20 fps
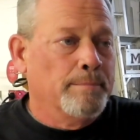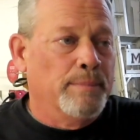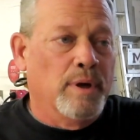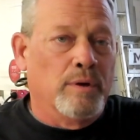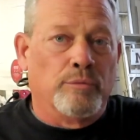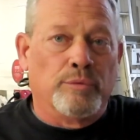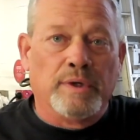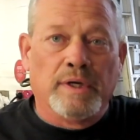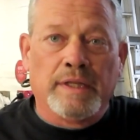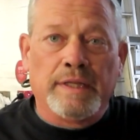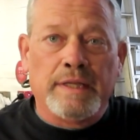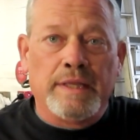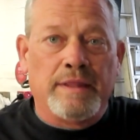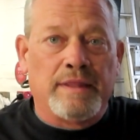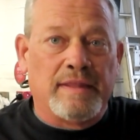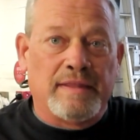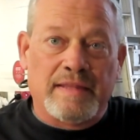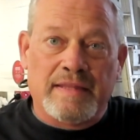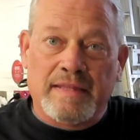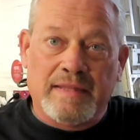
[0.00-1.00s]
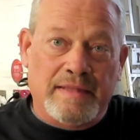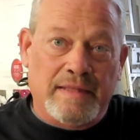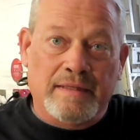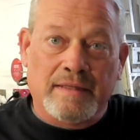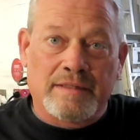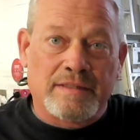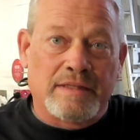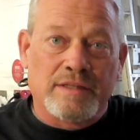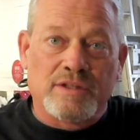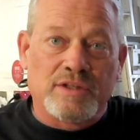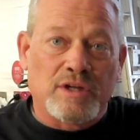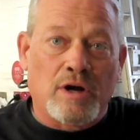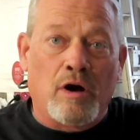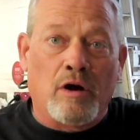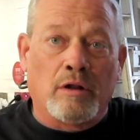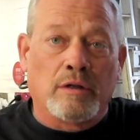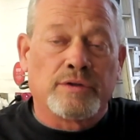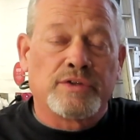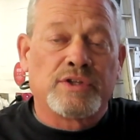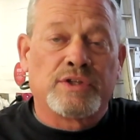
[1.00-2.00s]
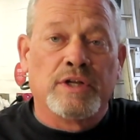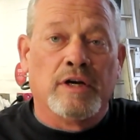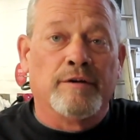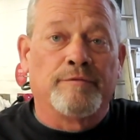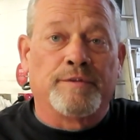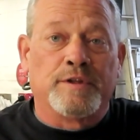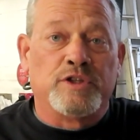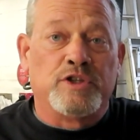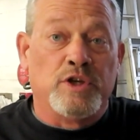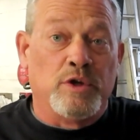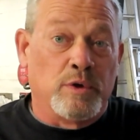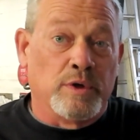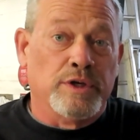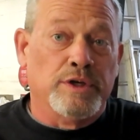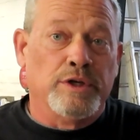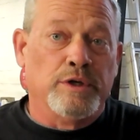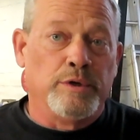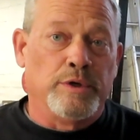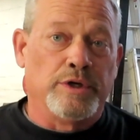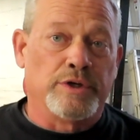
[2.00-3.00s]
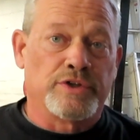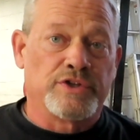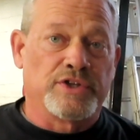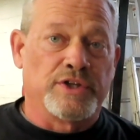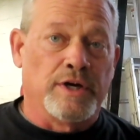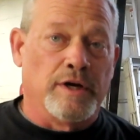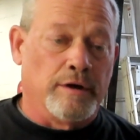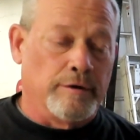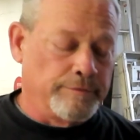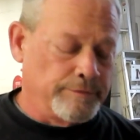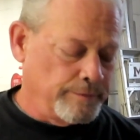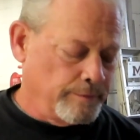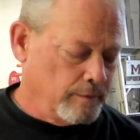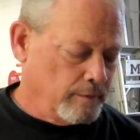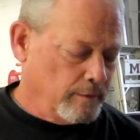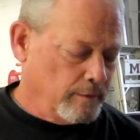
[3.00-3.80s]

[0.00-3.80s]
But really, this is all stuff that you can do yourself.